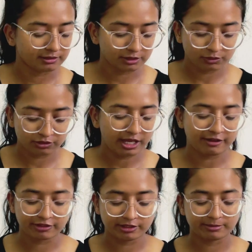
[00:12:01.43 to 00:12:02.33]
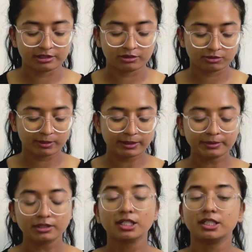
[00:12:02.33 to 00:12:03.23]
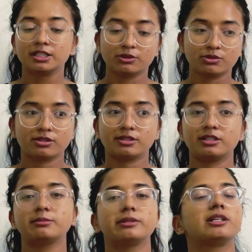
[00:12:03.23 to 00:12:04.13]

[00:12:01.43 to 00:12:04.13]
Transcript: You don't have to email those people. You just email